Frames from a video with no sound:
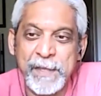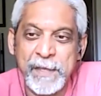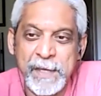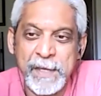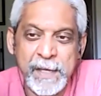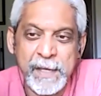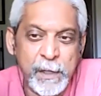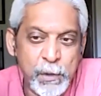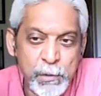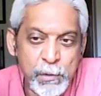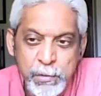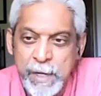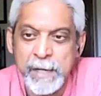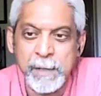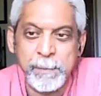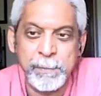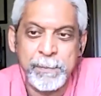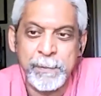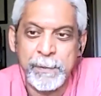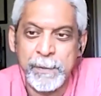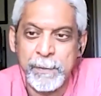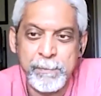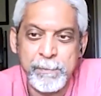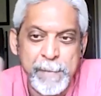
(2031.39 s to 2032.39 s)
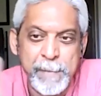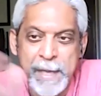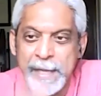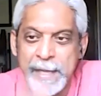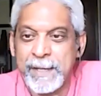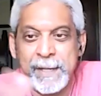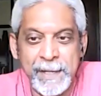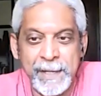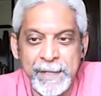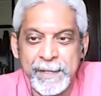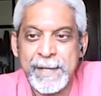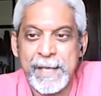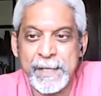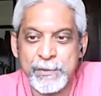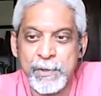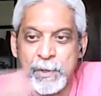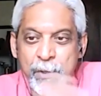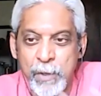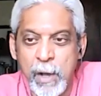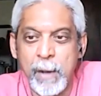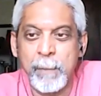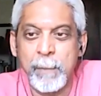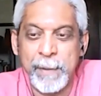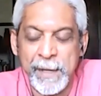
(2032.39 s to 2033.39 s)
the incredible medical industrial
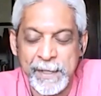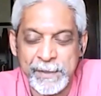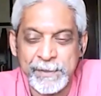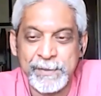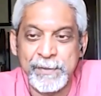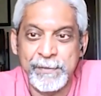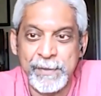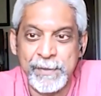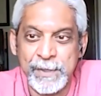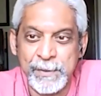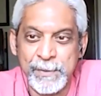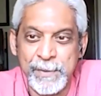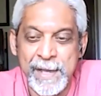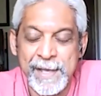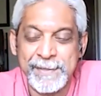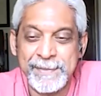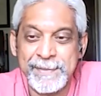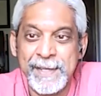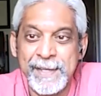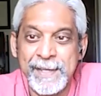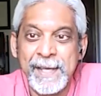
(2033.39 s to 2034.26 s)
complex of the US.